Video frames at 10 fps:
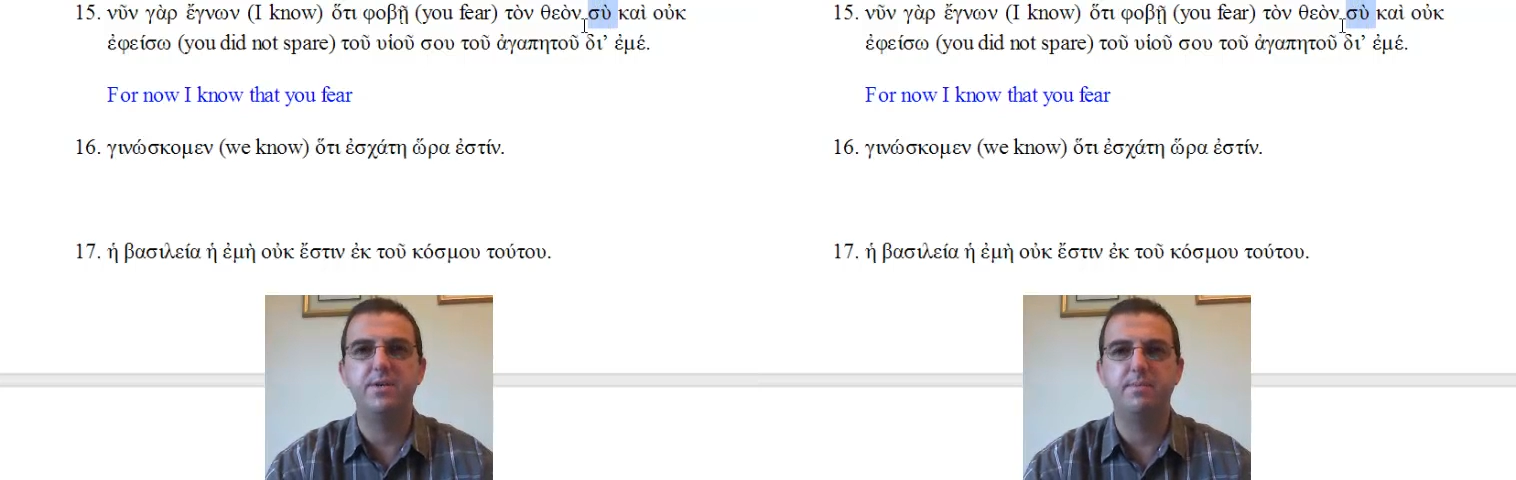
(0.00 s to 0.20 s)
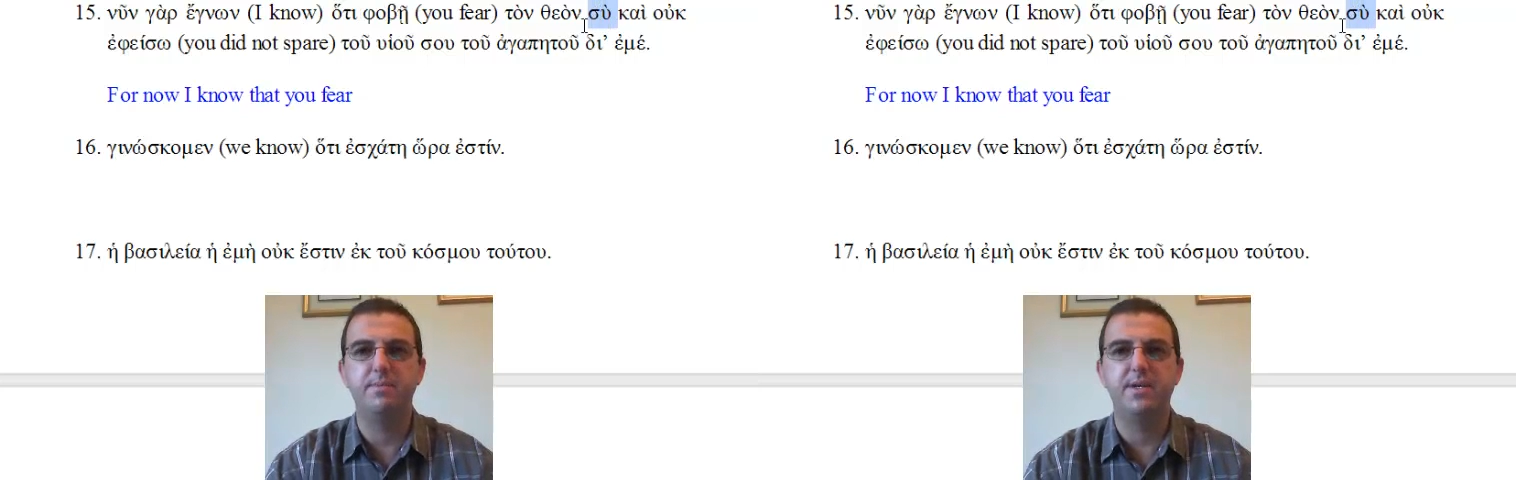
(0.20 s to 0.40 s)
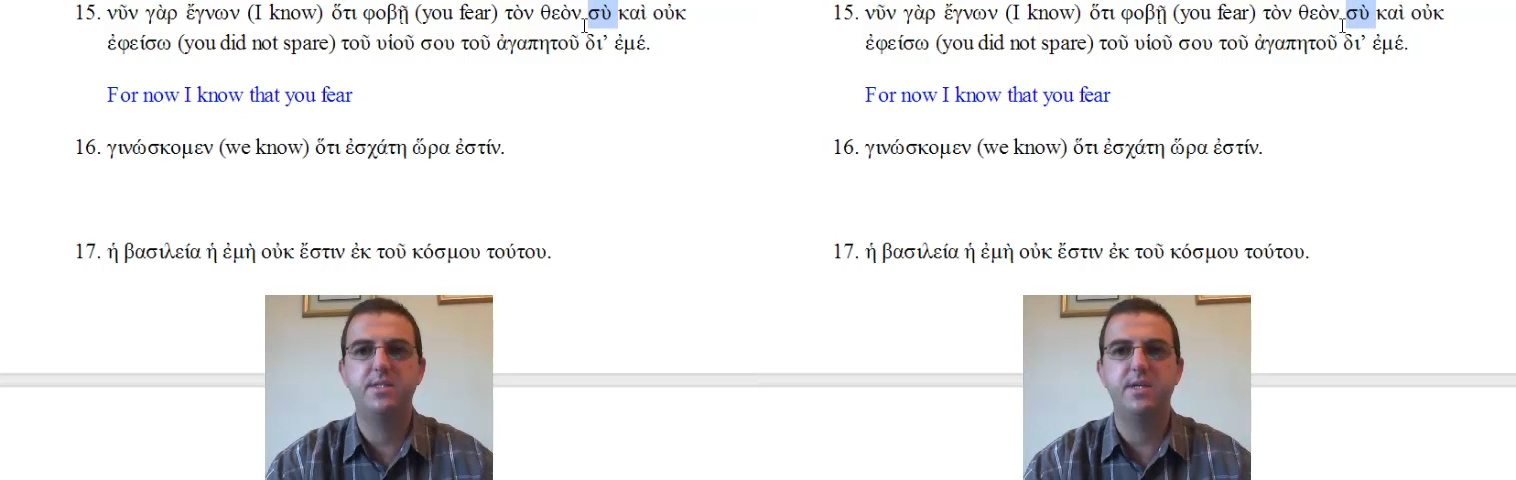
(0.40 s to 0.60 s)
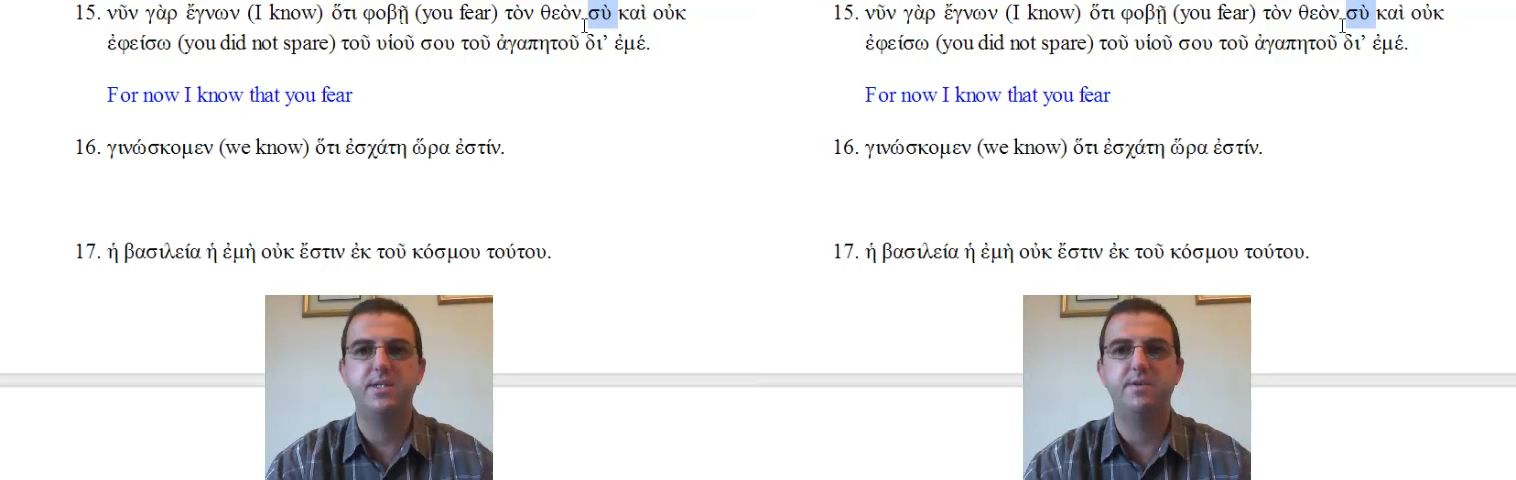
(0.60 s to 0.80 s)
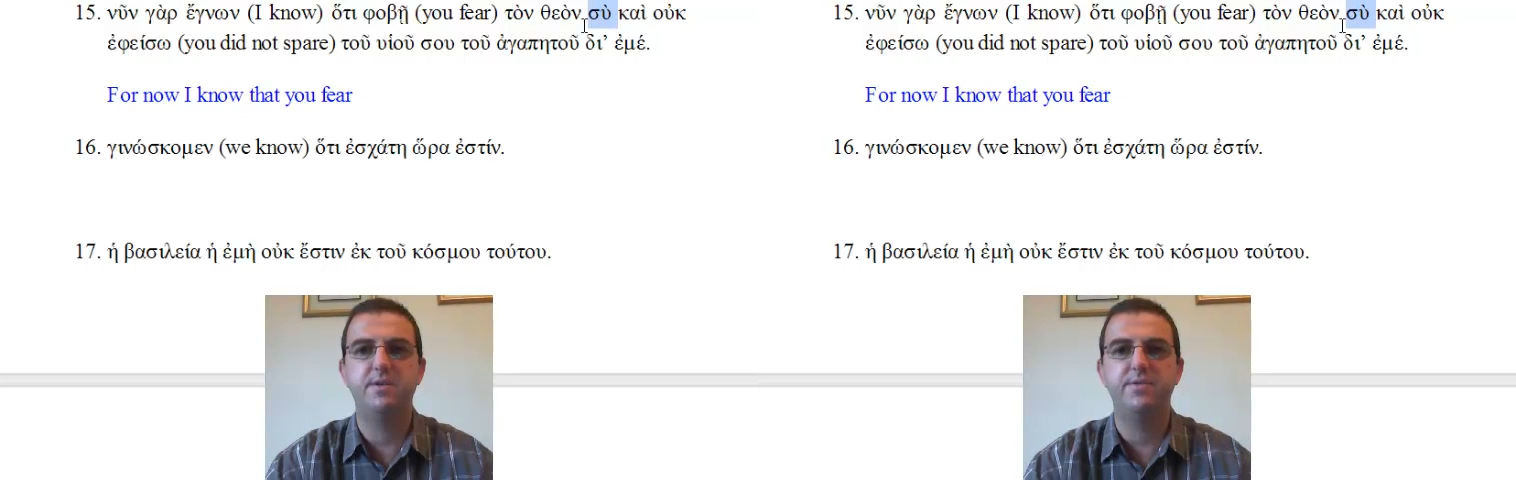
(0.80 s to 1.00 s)
to make
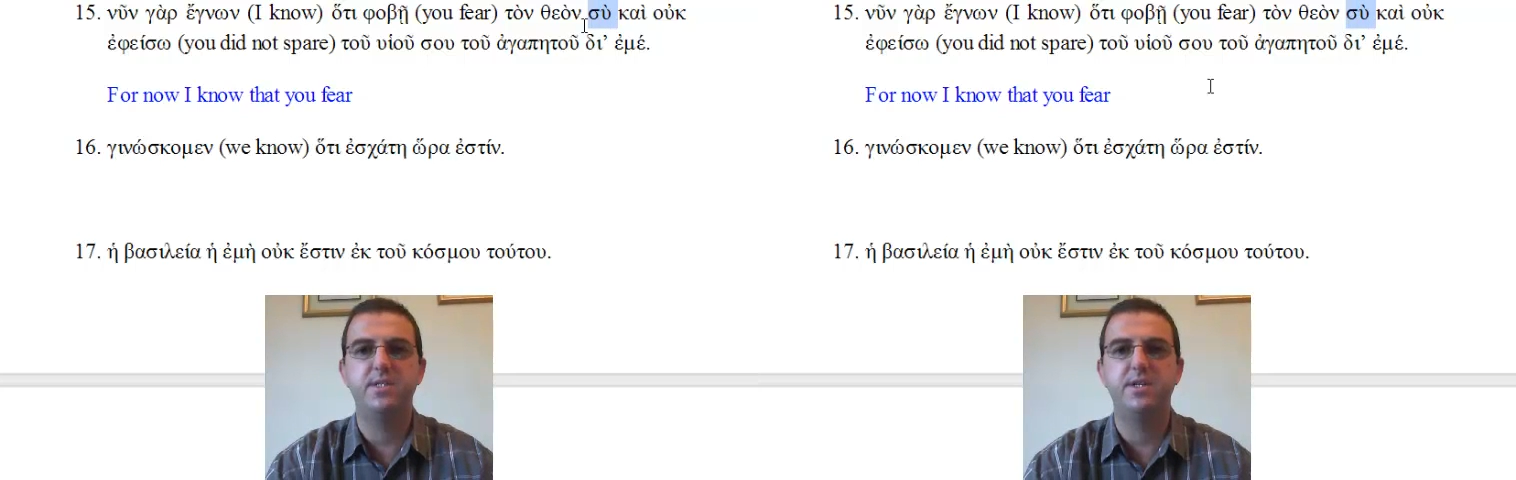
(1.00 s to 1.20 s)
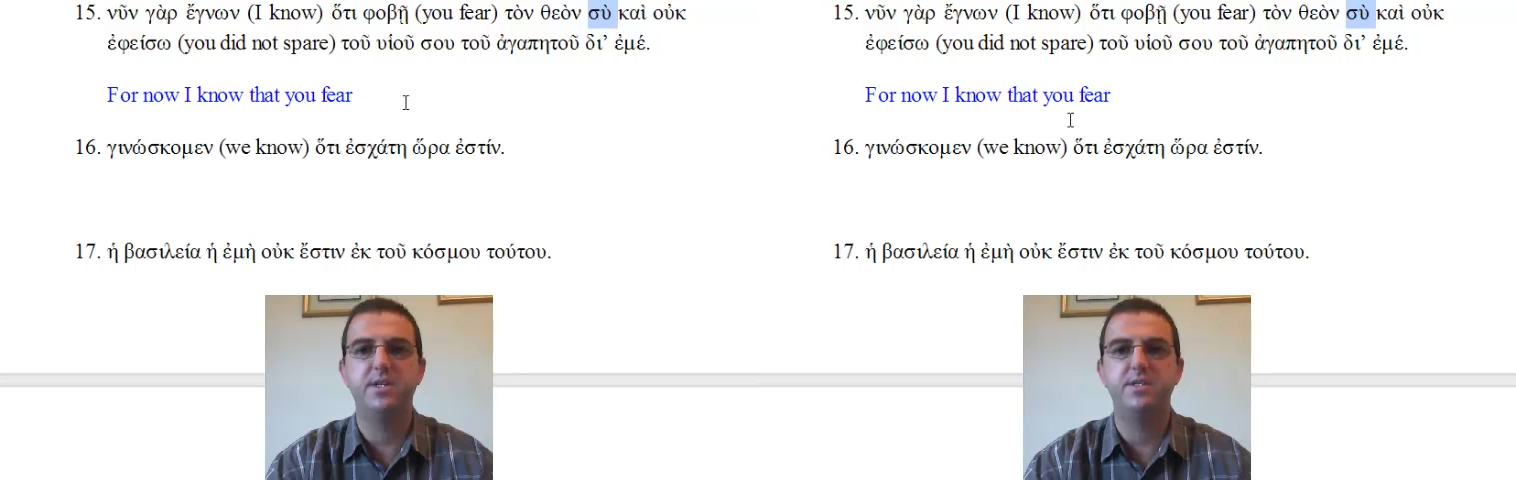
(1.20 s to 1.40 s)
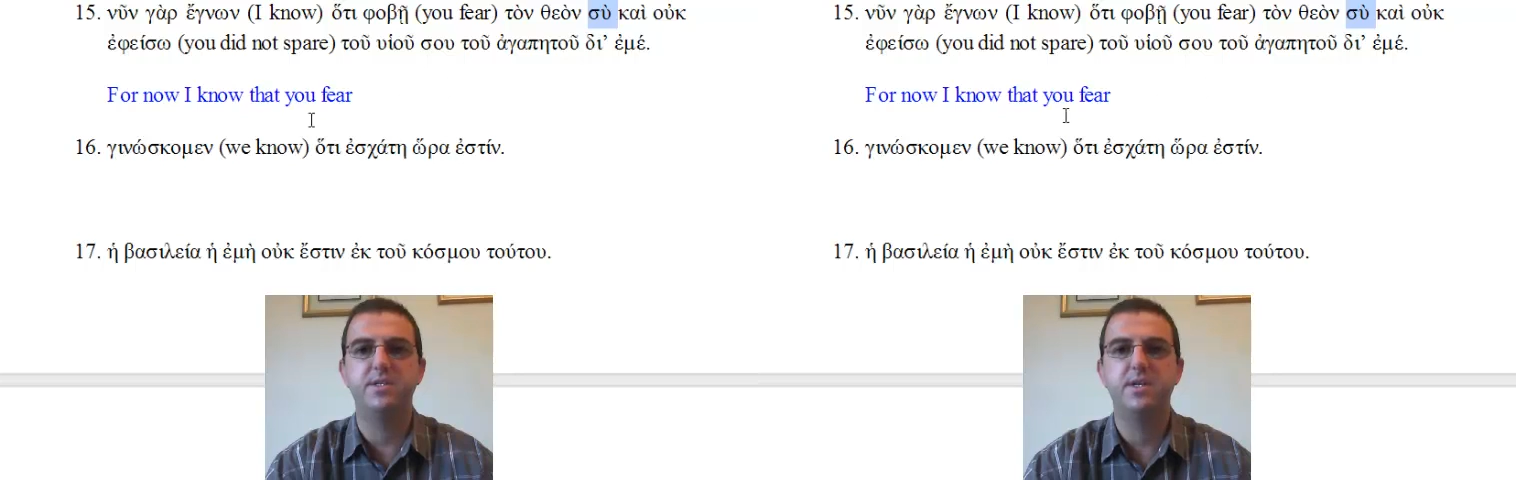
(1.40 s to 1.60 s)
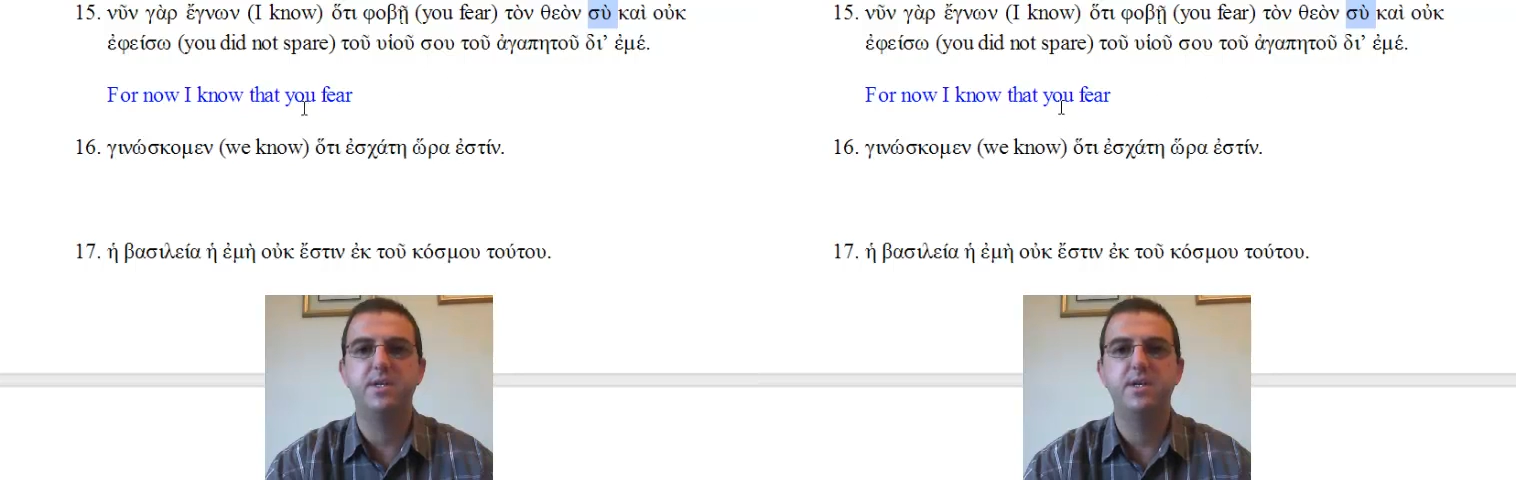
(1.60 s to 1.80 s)
sense of the sentence.